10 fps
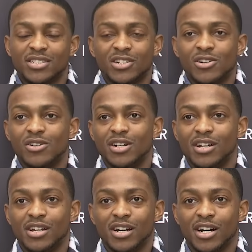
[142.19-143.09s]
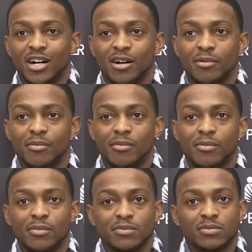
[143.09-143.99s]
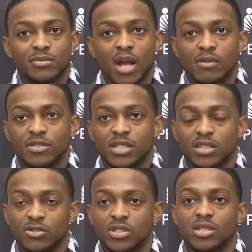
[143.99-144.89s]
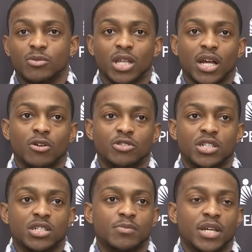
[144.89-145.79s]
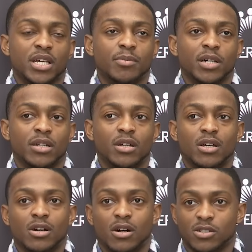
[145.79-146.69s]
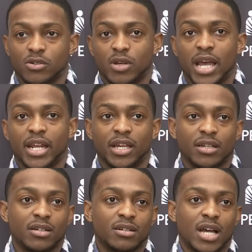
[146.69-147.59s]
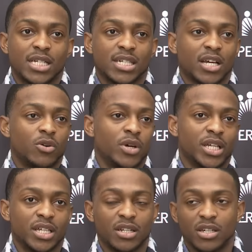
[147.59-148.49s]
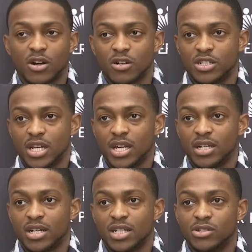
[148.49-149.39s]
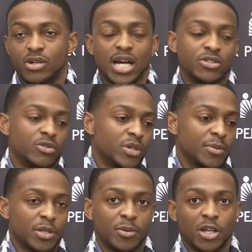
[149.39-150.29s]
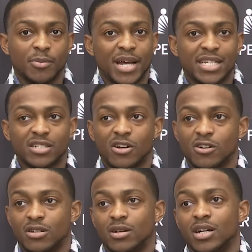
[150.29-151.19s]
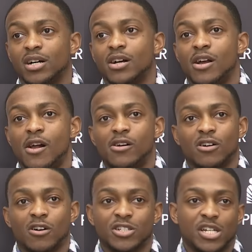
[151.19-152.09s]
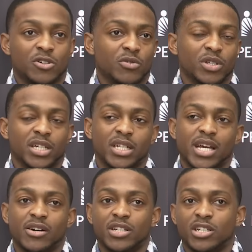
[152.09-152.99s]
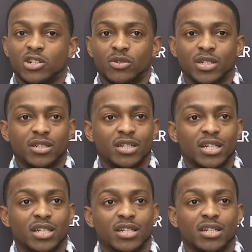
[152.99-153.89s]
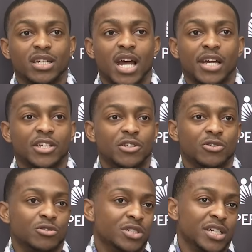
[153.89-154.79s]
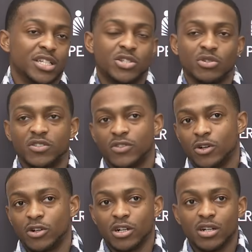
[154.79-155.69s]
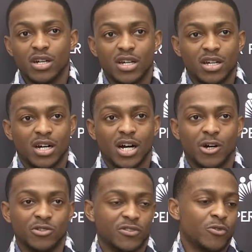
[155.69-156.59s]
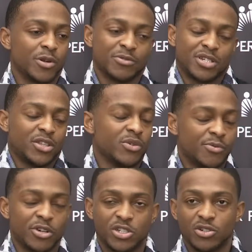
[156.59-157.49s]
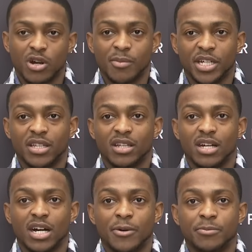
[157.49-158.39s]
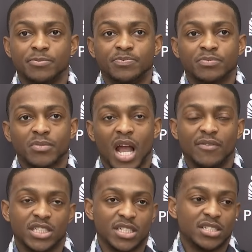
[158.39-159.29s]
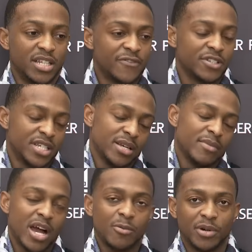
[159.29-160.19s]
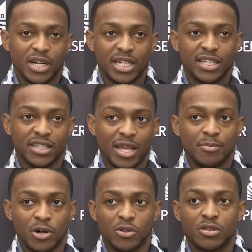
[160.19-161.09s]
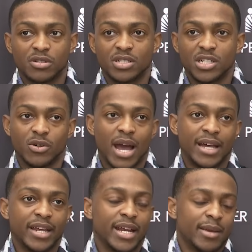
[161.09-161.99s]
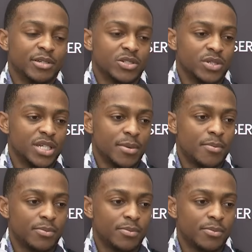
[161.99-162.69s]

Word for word: So, um, obviously, losing someone like OG is big, but also gaining guys like Quick and, and RJ, uh, two guys who can really put the ball in the basket. Are uh, RJ who can really get downhill and, and, and IQ who can get to his floater, uh, who's a 40% three point shooter. I mean, um, obviously it's a different team now, but I think they both still add dynamics to a team.